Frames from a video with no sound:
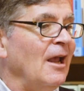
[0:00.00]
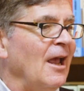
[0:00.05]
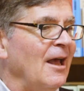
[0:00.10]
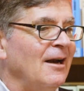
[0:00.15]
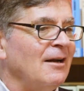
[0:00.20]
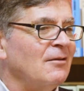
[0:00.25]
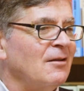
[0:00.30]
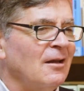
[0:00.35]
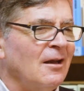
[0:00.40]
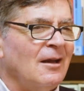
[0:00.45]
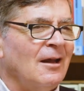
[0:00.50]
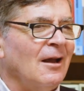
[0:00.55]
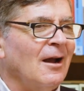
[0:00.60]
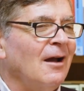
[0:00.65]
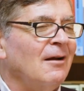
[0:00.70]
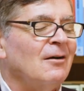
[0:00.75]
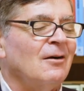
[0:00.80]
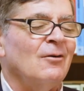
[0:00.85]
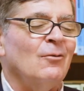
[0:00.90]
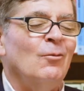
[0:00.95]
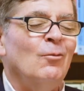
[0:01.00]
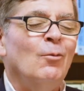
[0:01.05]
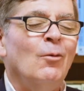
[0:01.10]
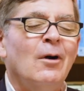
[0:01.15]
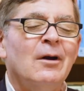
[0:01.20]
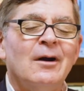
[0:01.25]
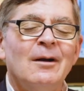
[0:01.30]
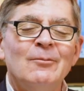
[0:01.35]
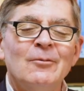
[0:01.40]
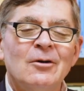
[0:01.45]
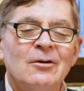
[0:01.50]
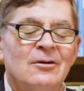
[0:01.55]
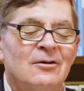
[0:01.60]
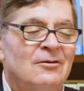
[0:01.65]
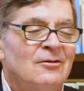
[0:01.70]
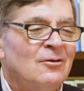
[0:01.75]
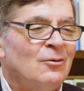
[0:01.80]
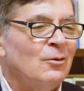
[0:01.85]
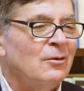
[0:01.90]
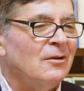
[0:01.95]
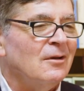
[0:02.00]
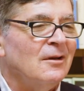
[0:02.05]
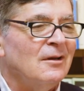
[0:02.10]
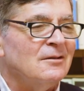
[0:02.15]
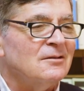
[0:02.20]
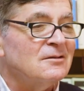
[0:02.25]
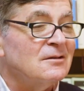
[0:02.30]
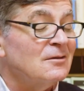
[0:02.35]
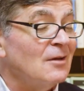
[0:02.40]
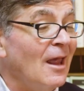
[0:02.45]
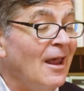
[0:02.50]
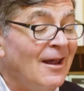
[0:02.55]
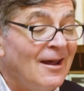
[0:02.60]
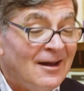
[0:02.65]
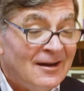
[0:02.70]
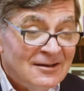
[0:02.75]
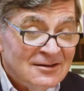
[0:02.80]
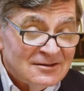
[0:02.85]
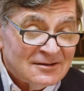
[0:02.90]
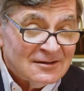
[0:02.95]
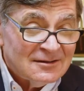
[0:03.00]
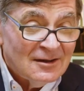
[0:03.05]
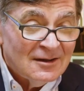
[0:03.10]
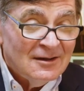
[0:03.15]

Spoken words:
at it thinking, I don't know what I'm going to do with these eggs.